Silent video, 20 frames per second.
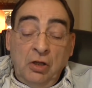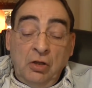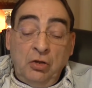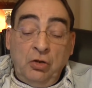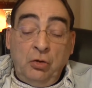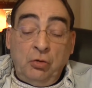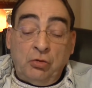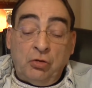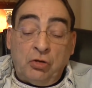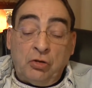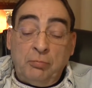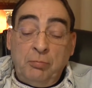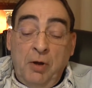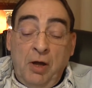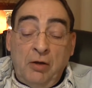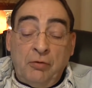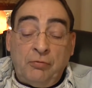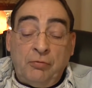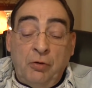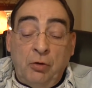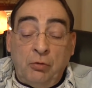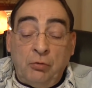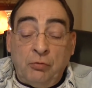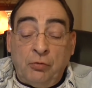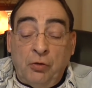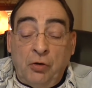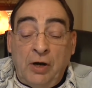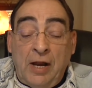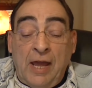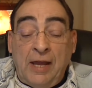use a smartphone
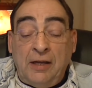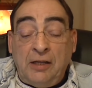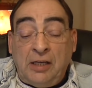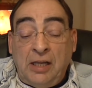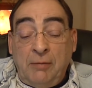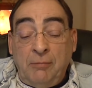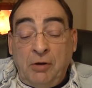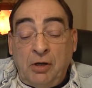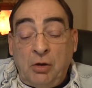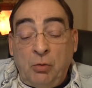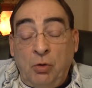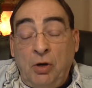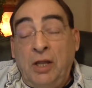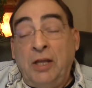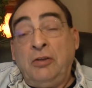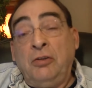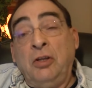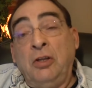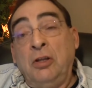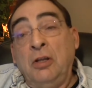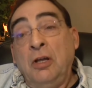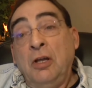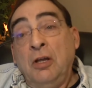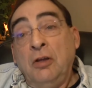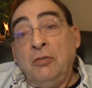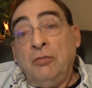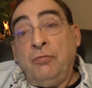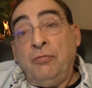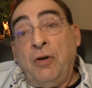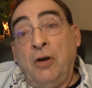for an academic-related
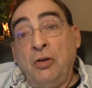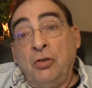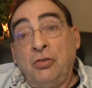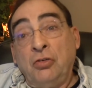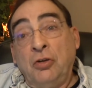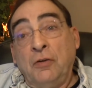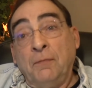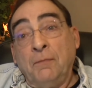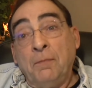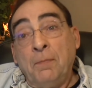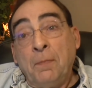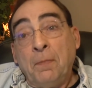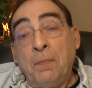function.